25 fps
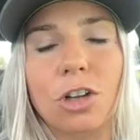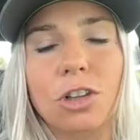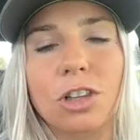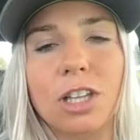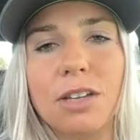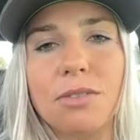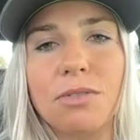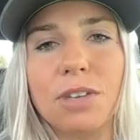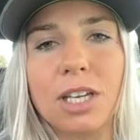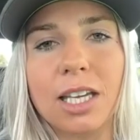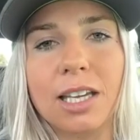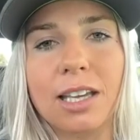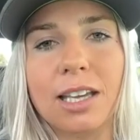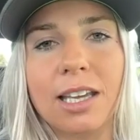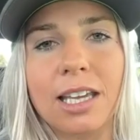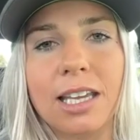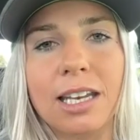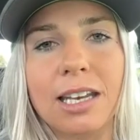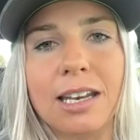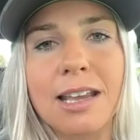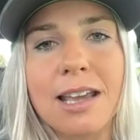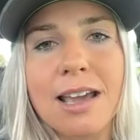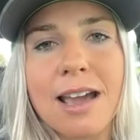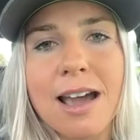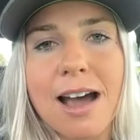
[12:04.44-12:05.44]
living
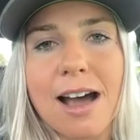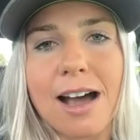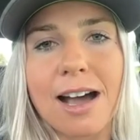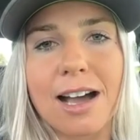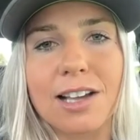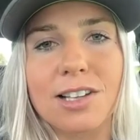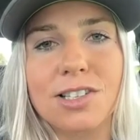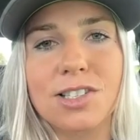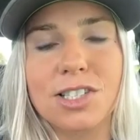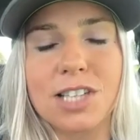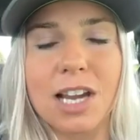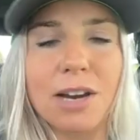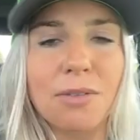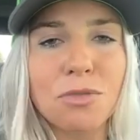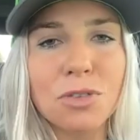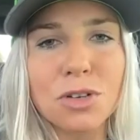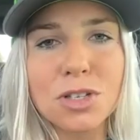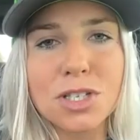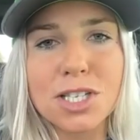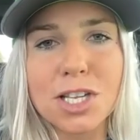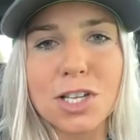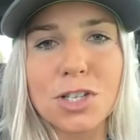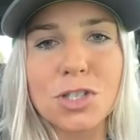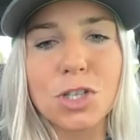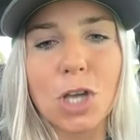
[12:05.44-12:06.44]
in uh, San
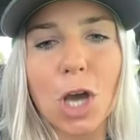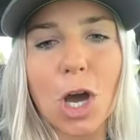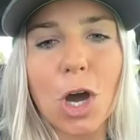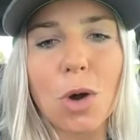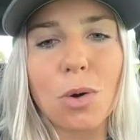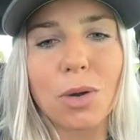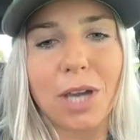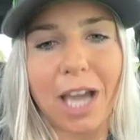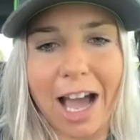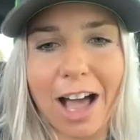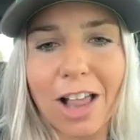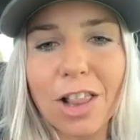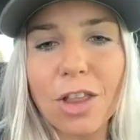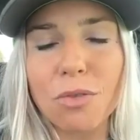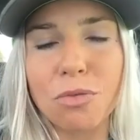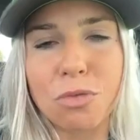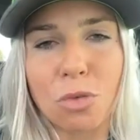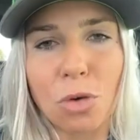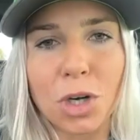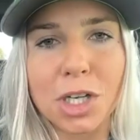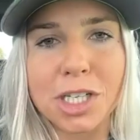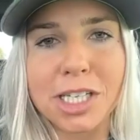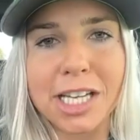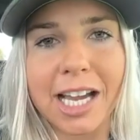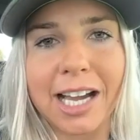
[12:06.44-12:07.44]
Francisco,
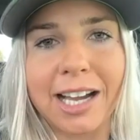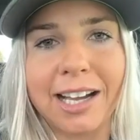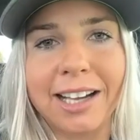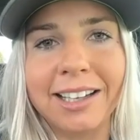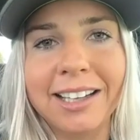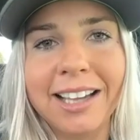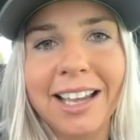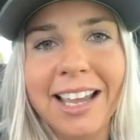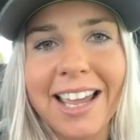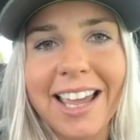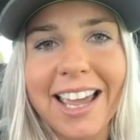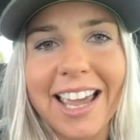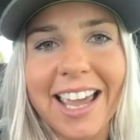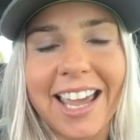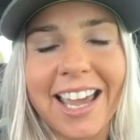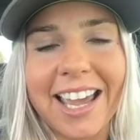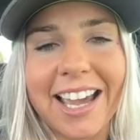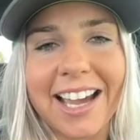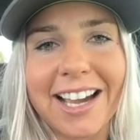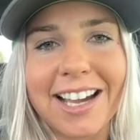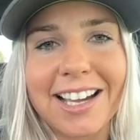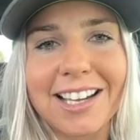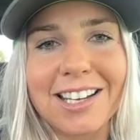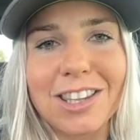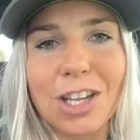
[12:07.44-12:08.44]
California,
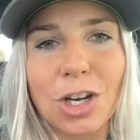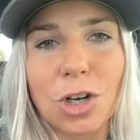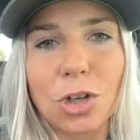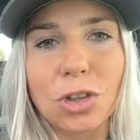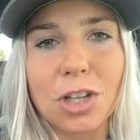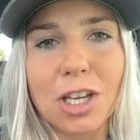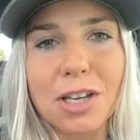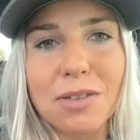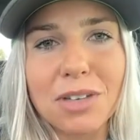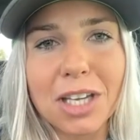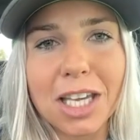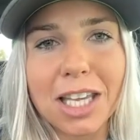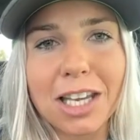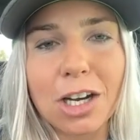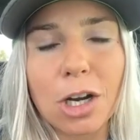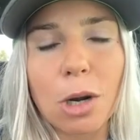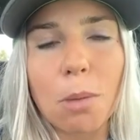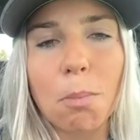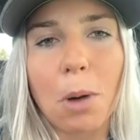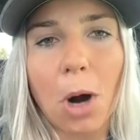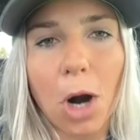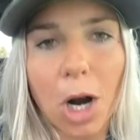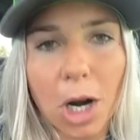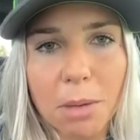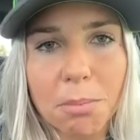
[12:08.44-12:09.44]
and they're living in an
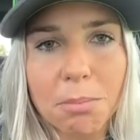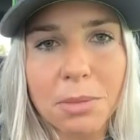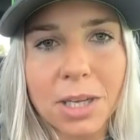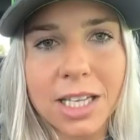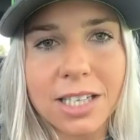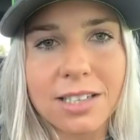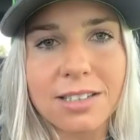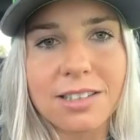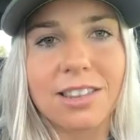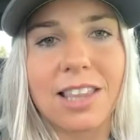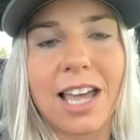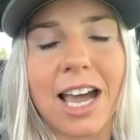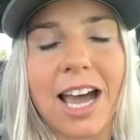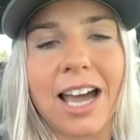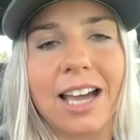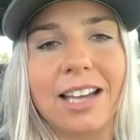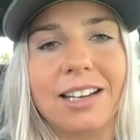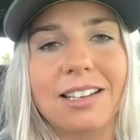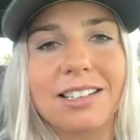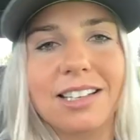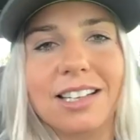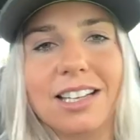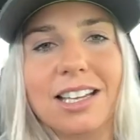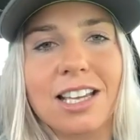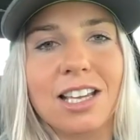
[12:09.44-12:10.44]
apartment that
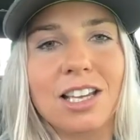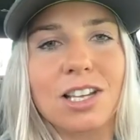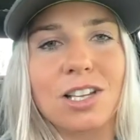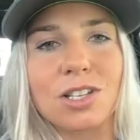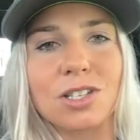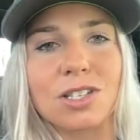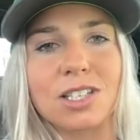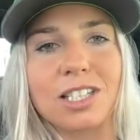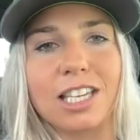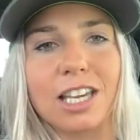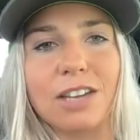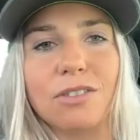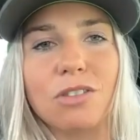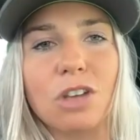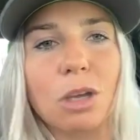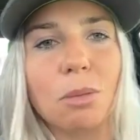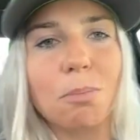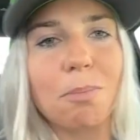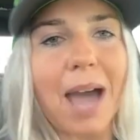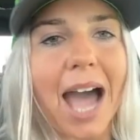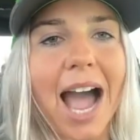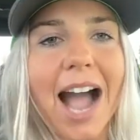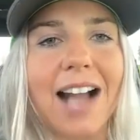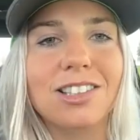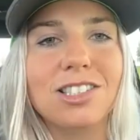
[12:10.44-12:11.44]
is giving
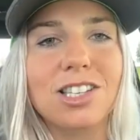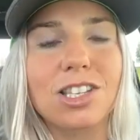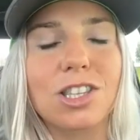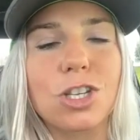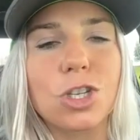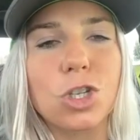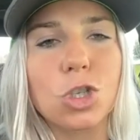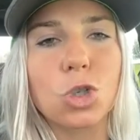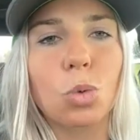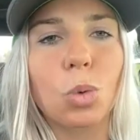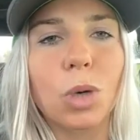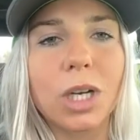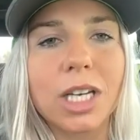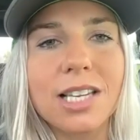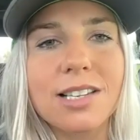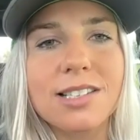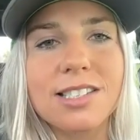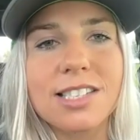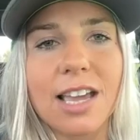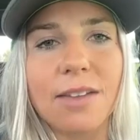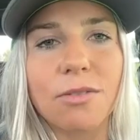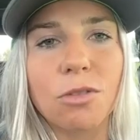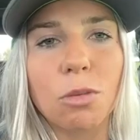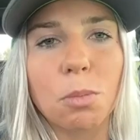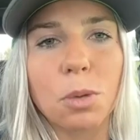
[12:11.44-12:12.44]
back to this
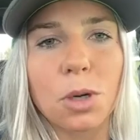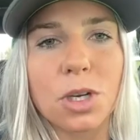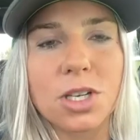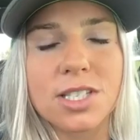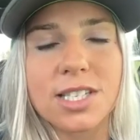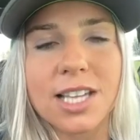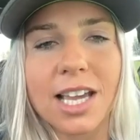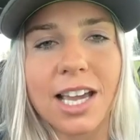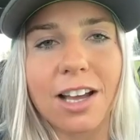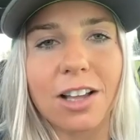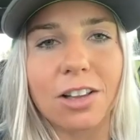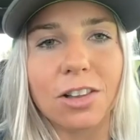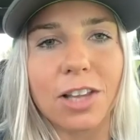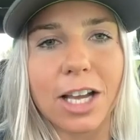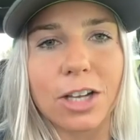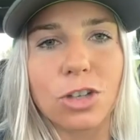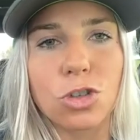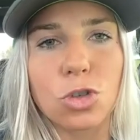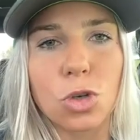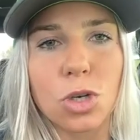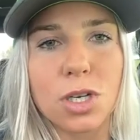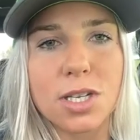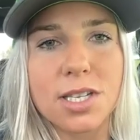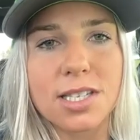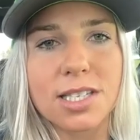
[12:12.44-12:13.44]
27%
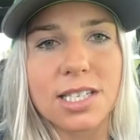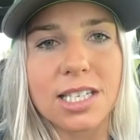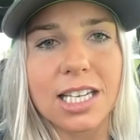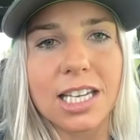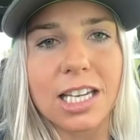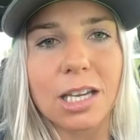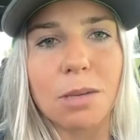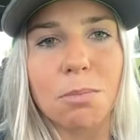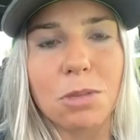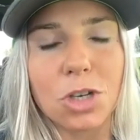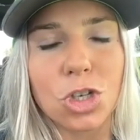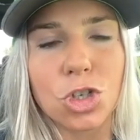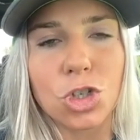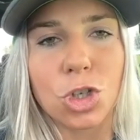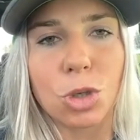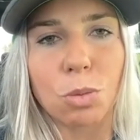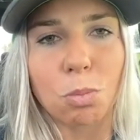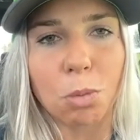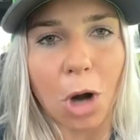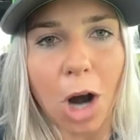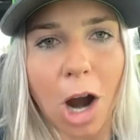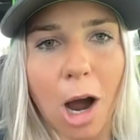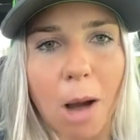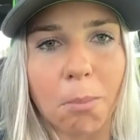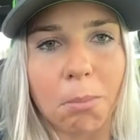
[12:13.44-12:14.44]
electricity emission
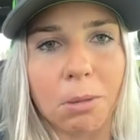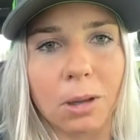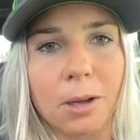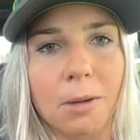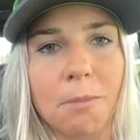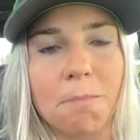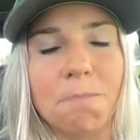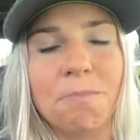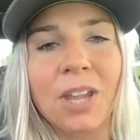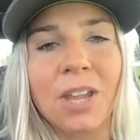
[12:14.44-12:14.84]
problem.